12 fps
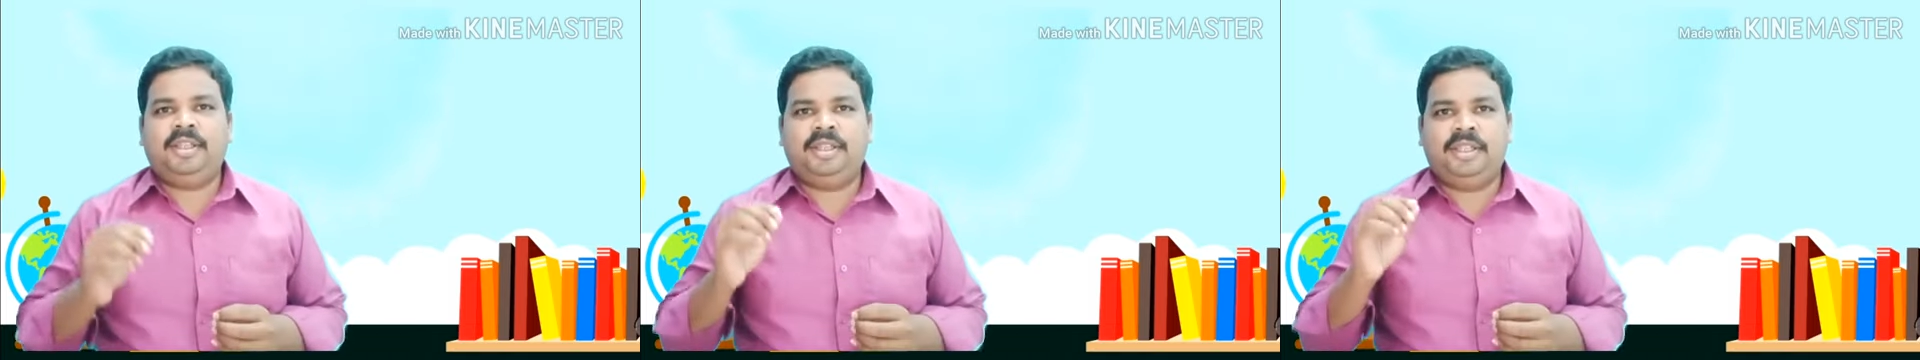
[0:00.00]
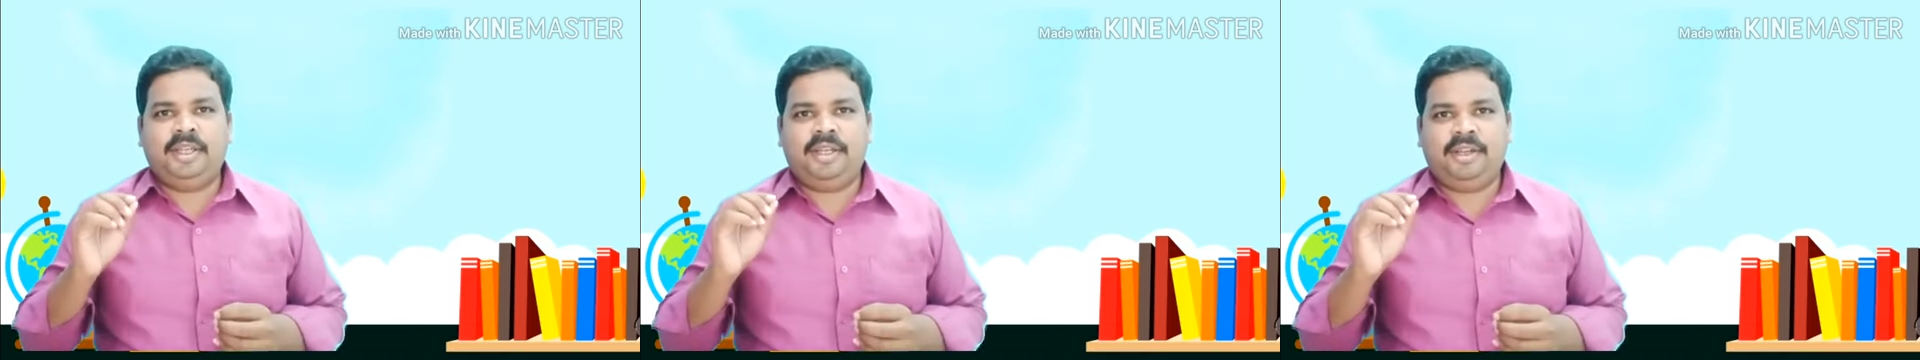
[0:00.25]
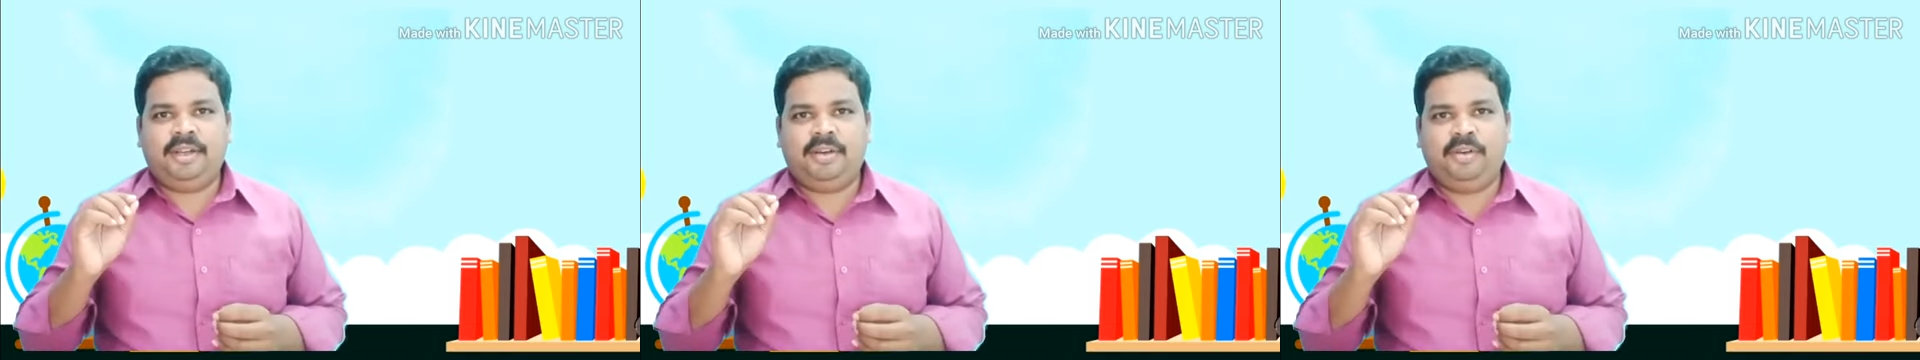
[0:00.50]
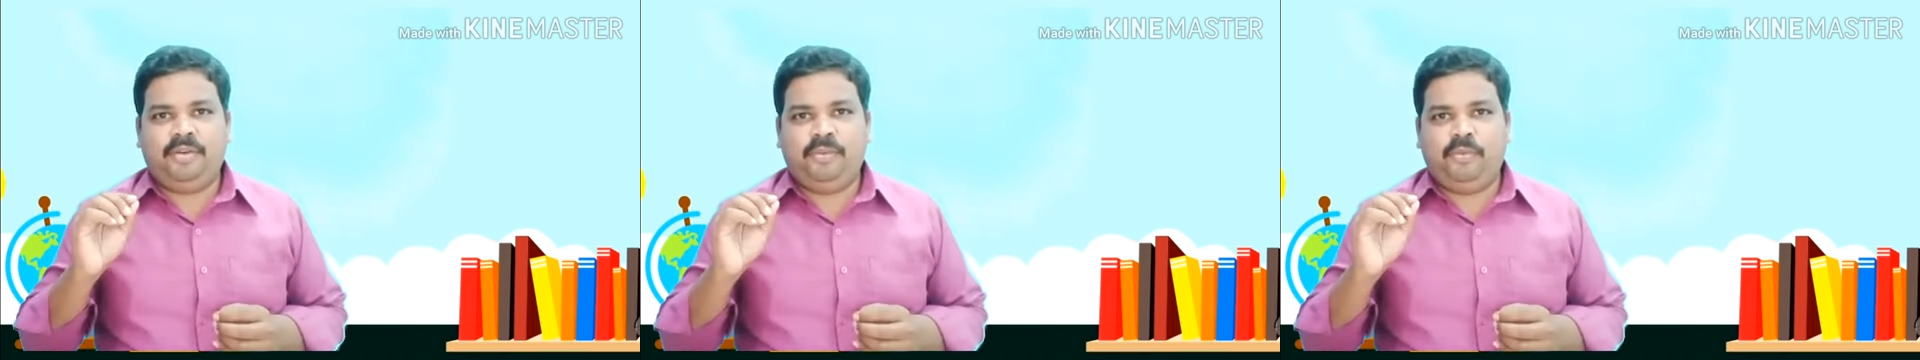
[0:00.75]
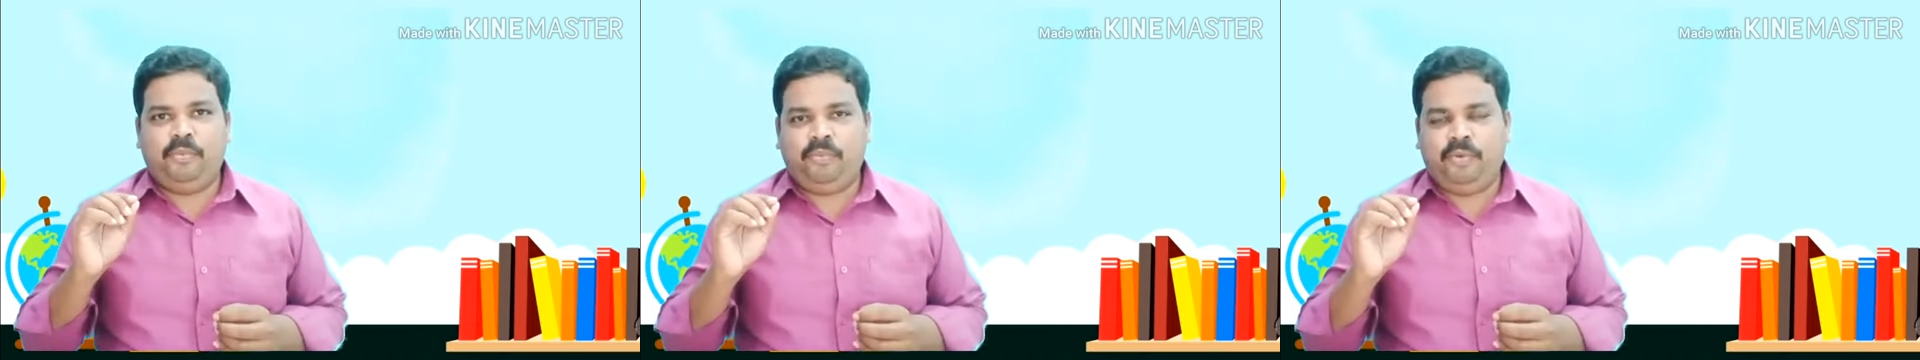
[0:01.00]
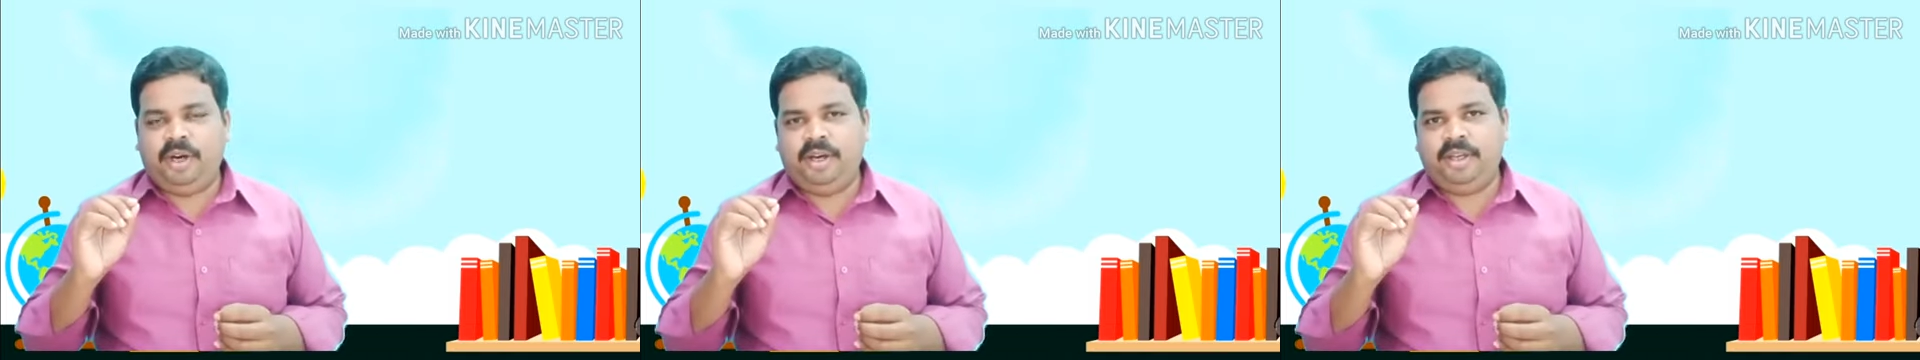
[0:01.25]
the
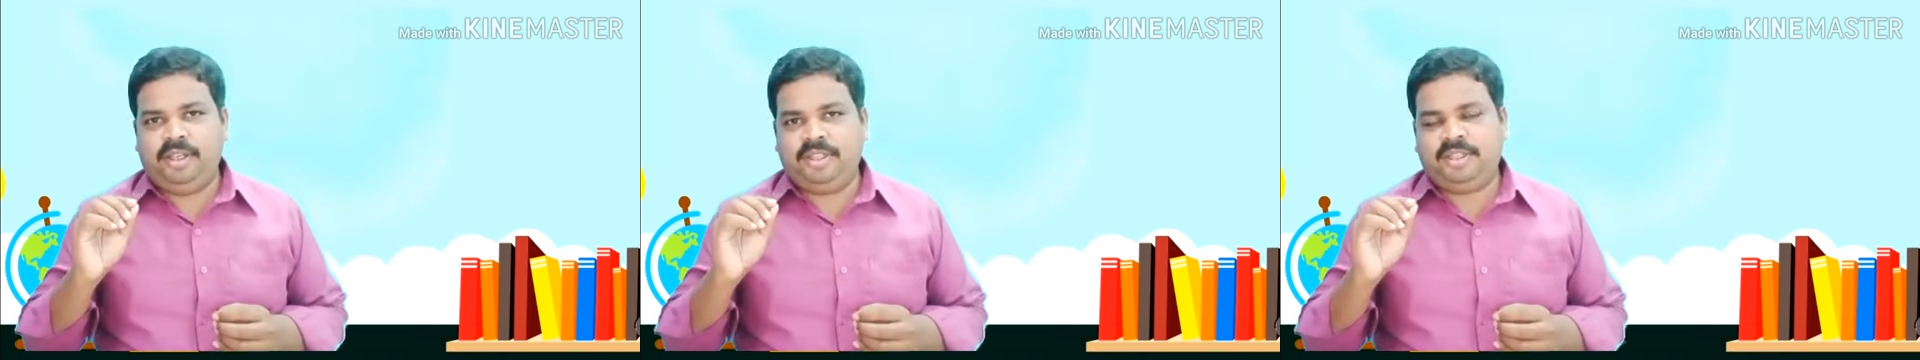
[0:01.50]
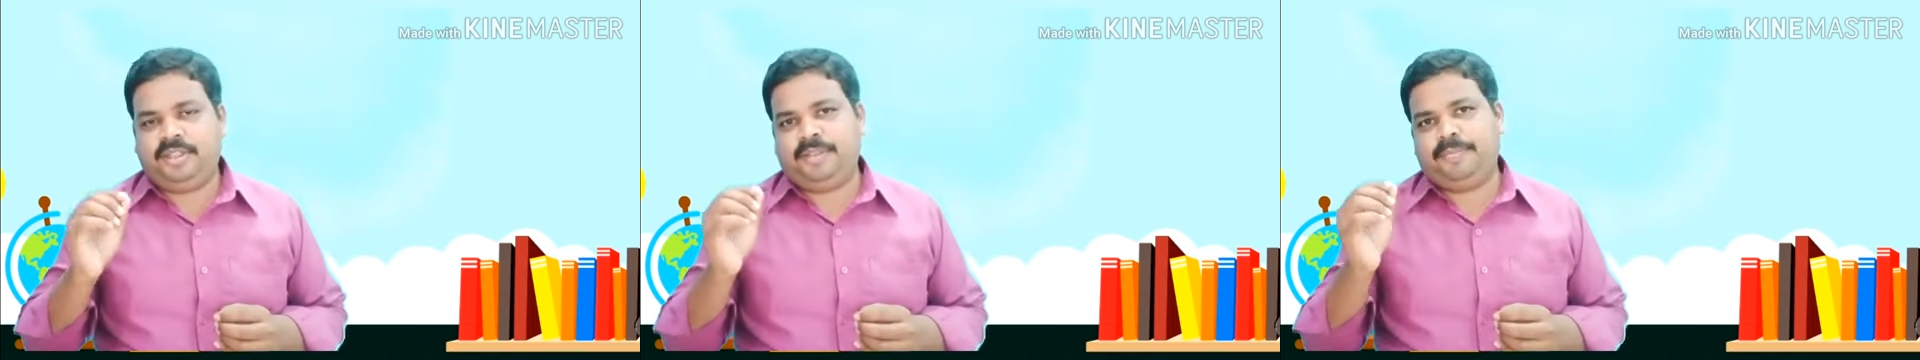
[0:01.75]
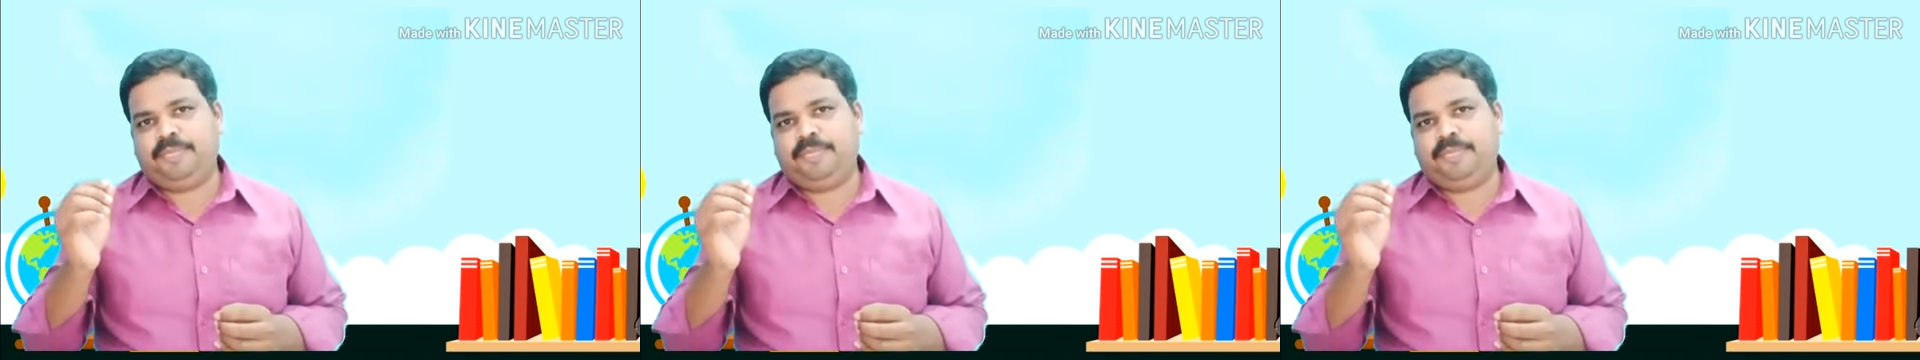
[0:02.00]
words